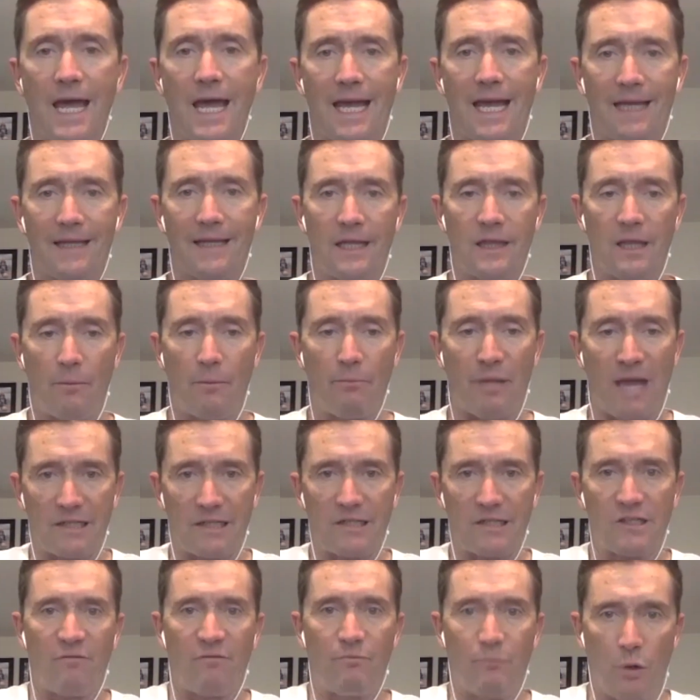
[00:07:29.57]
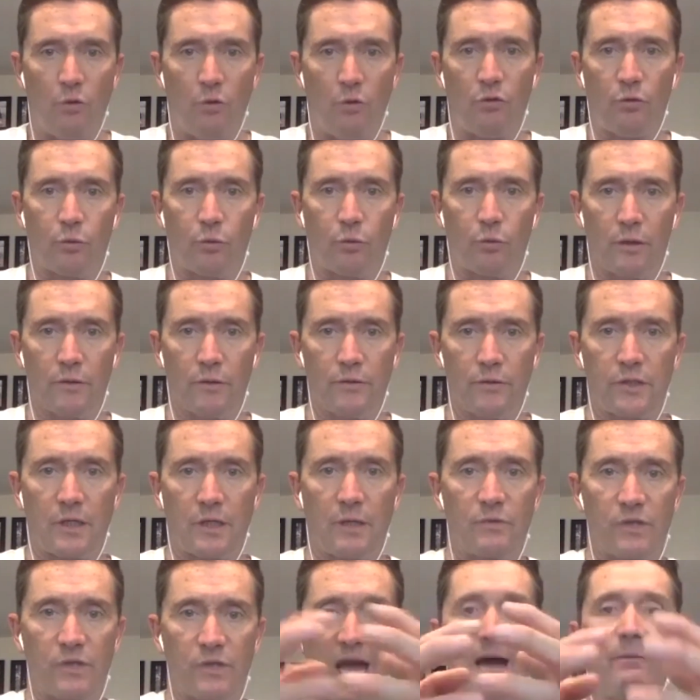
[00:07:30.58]
And then the best of both worlds
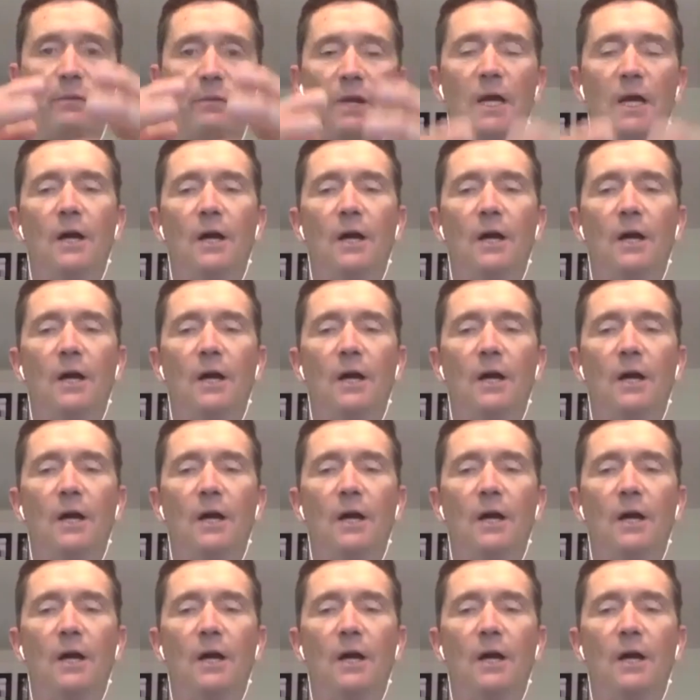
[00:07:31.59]
comes up.